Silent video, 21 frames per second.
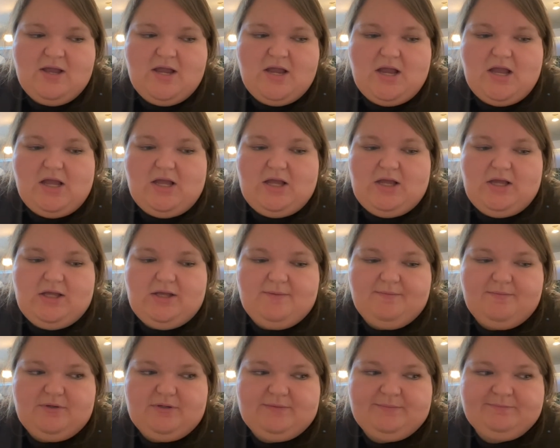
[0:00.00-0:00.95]

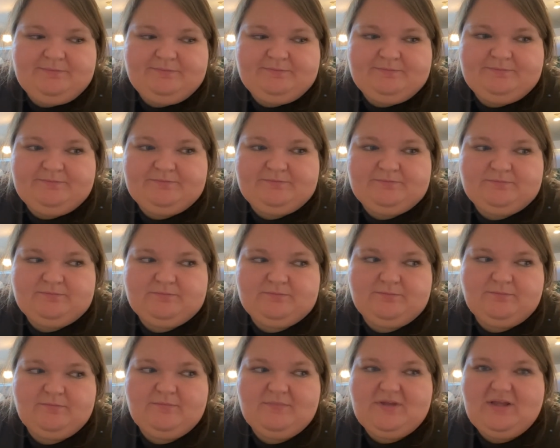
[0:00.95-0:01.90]
Um,
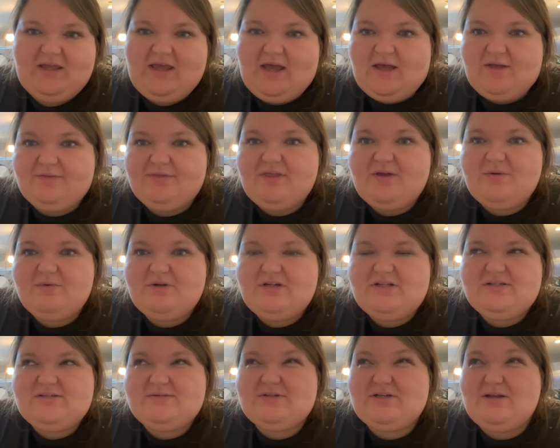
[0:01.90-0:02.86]
yeah, that one
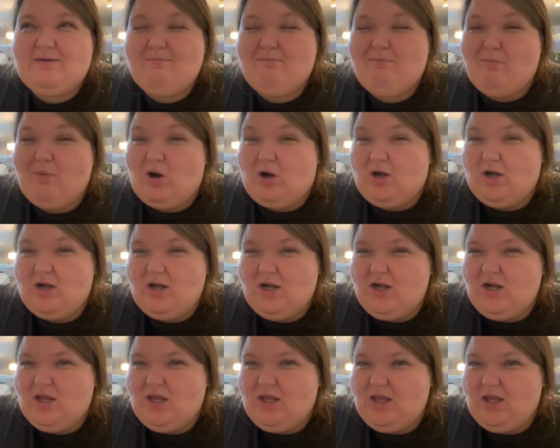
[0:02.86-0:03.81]
is in
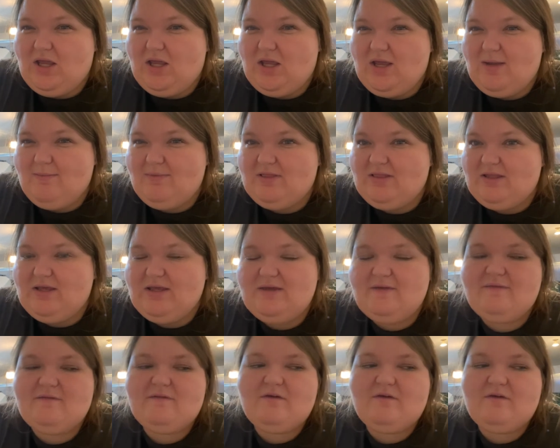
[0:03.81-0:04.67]
Marnie, I believe.